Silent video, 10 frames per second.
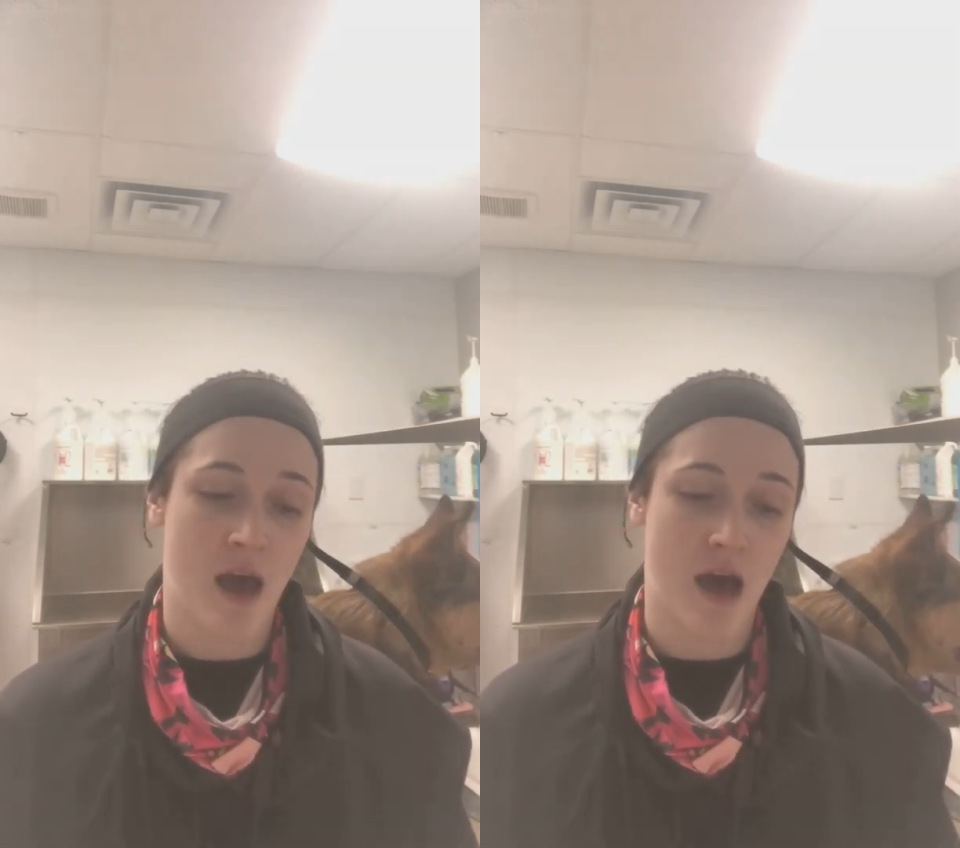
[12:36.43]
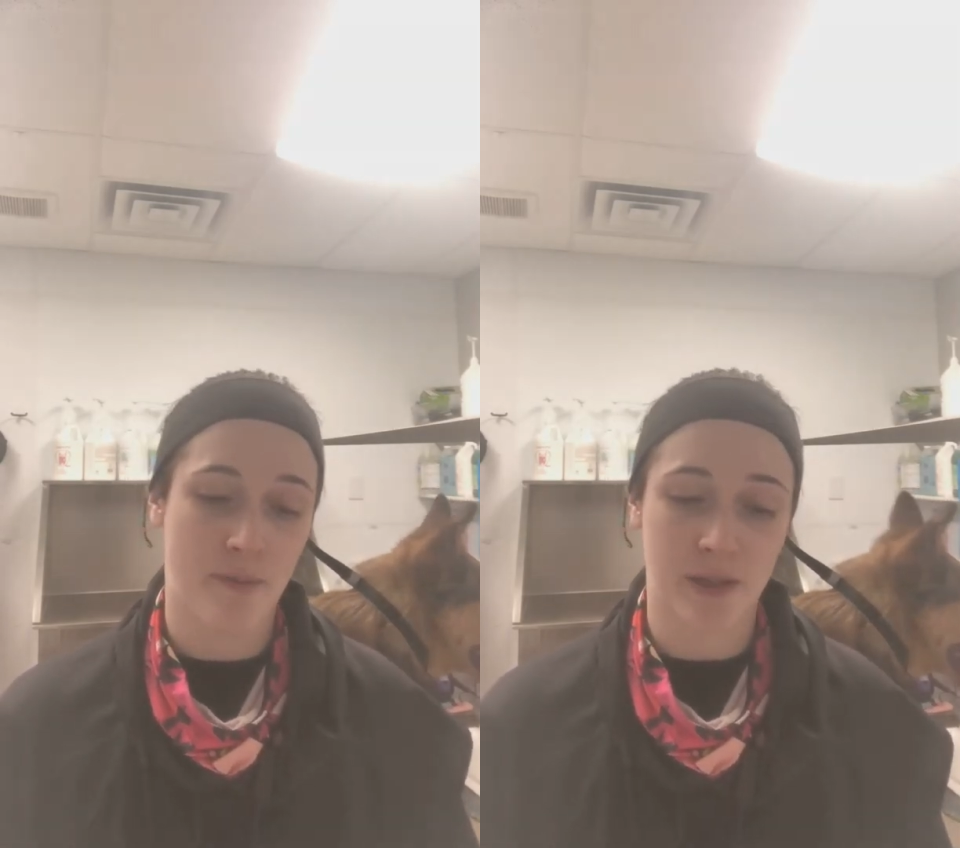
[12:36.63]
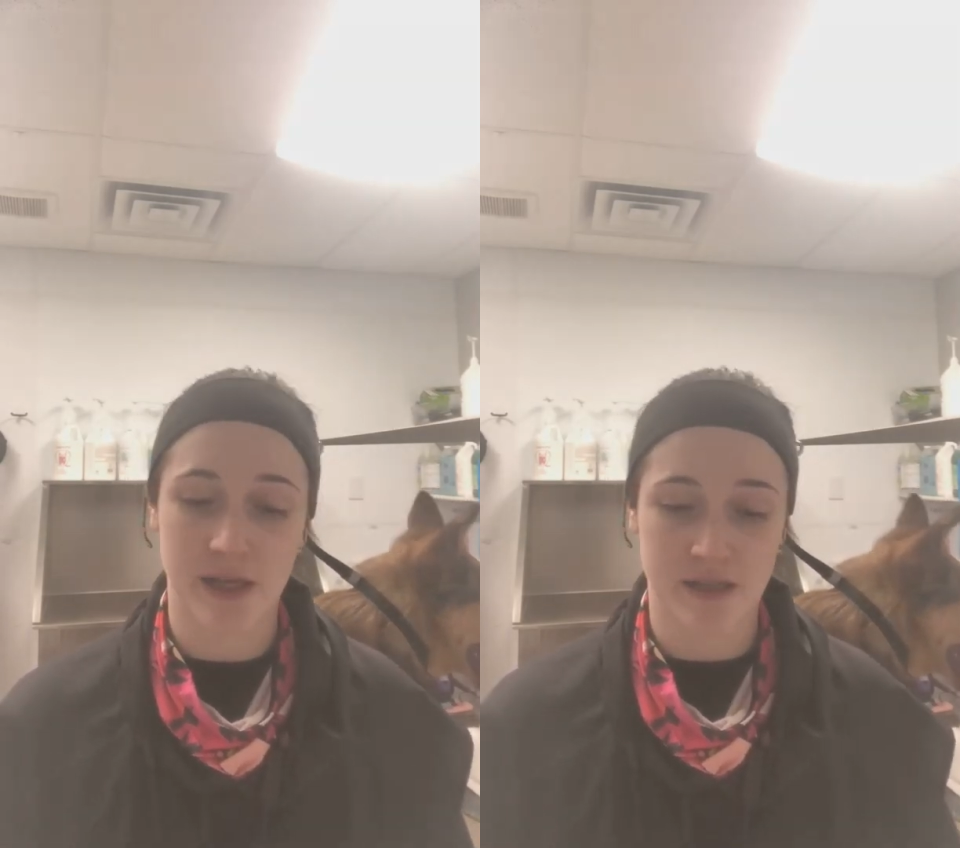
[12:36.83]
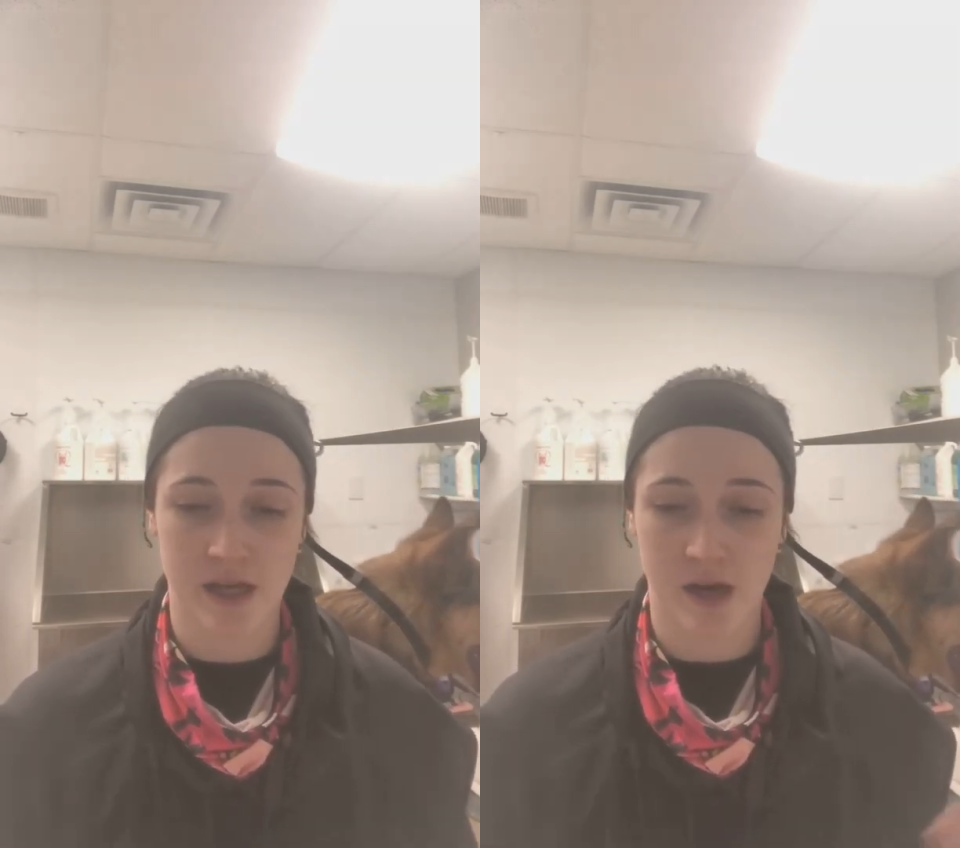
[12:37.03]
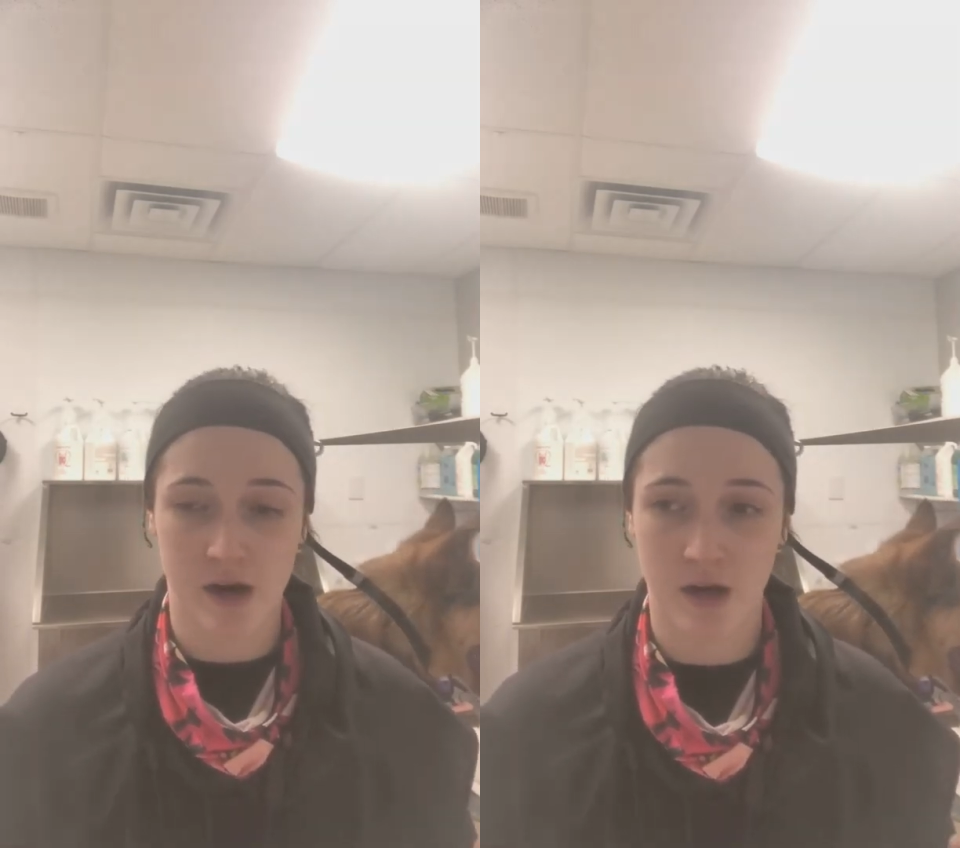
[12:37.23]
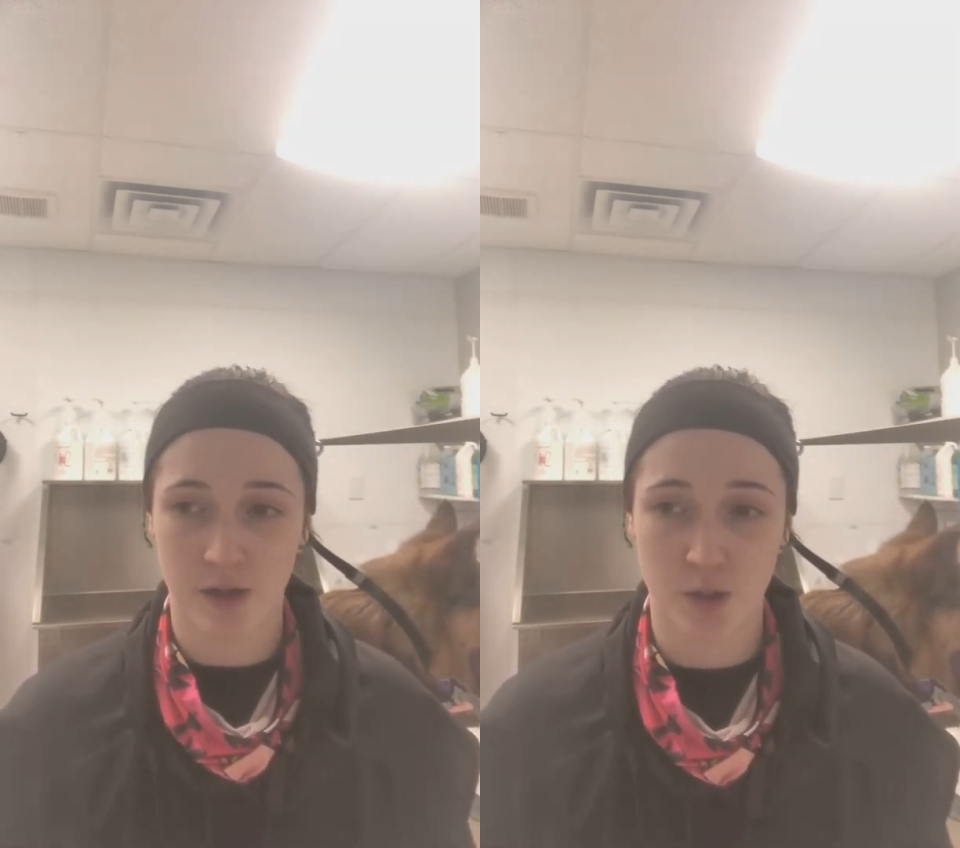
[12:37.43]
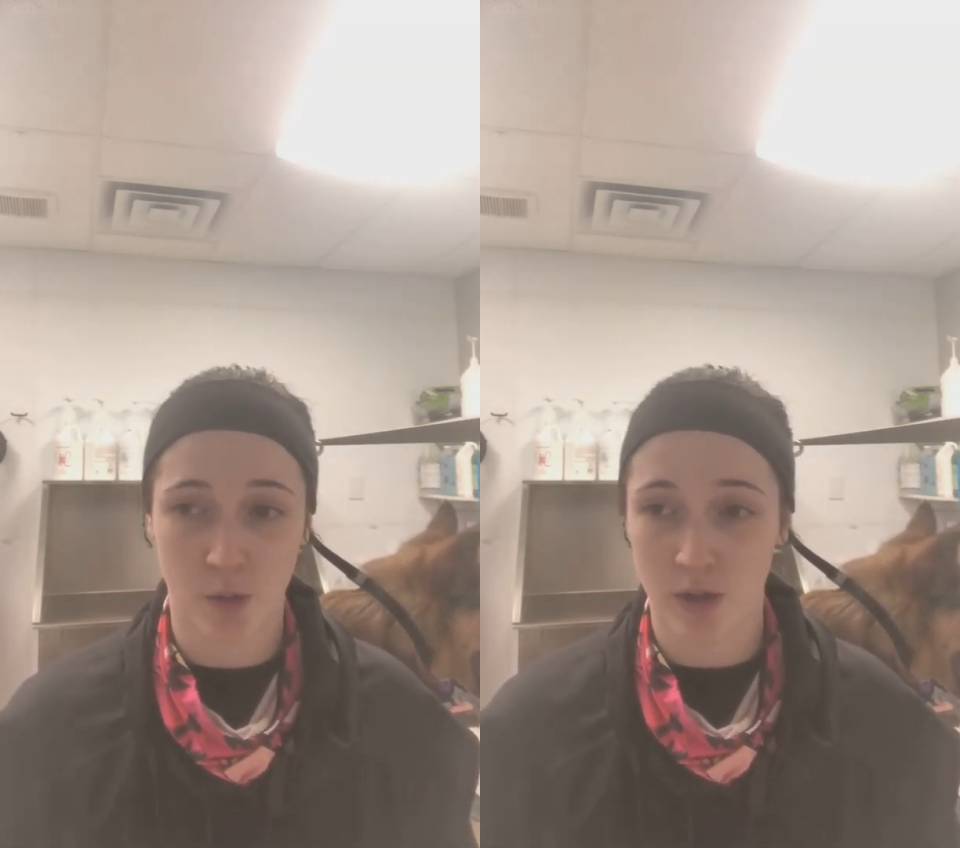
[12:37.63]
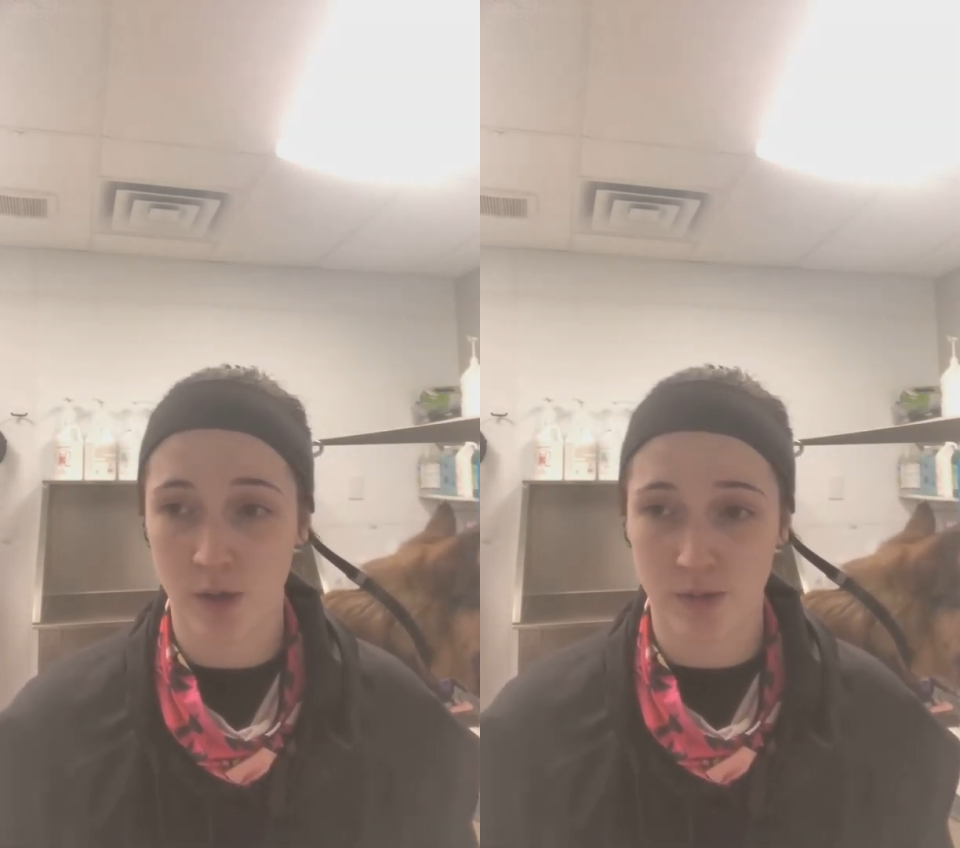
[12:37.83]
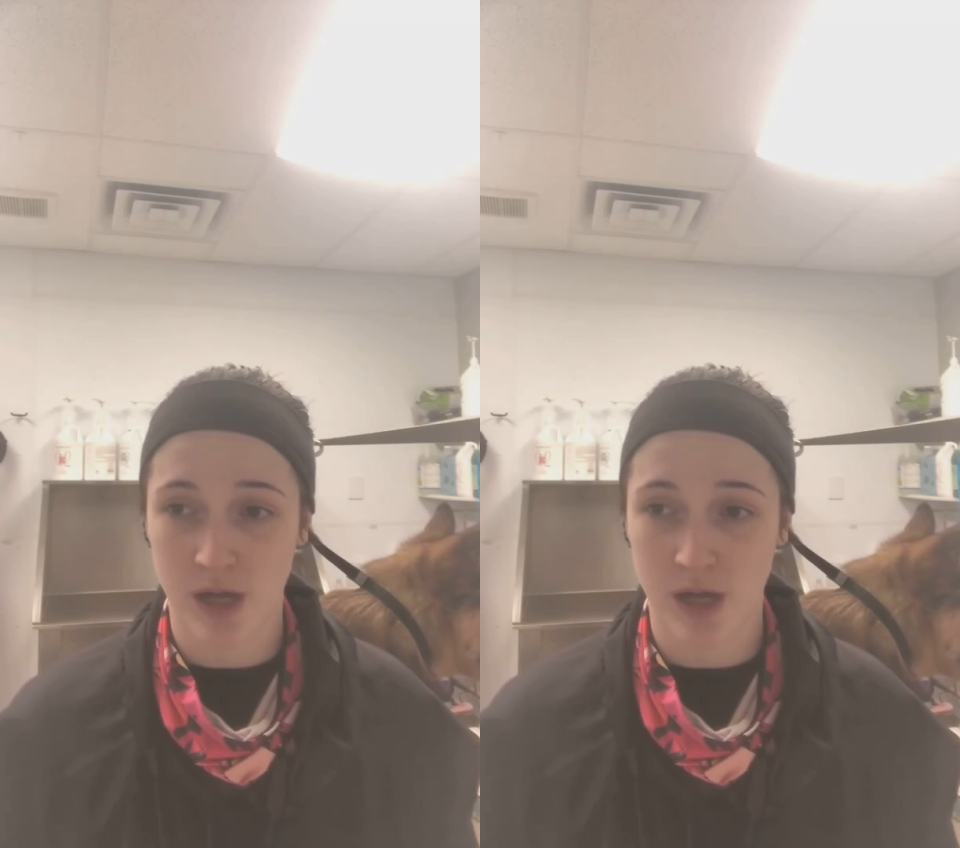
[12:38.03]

Unless they are short coat